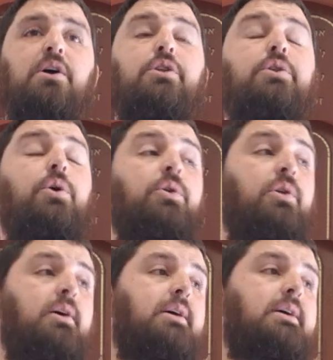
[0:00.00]

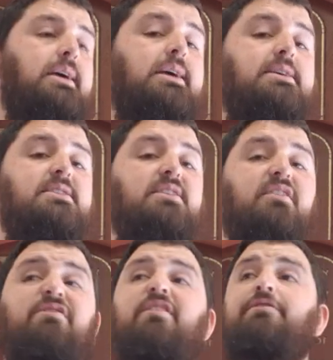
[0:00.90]
nun is
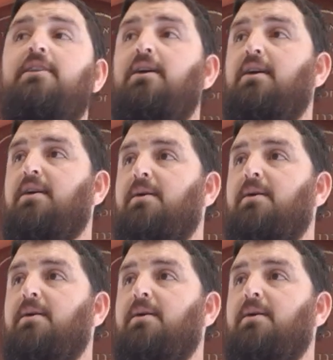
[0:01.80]
50.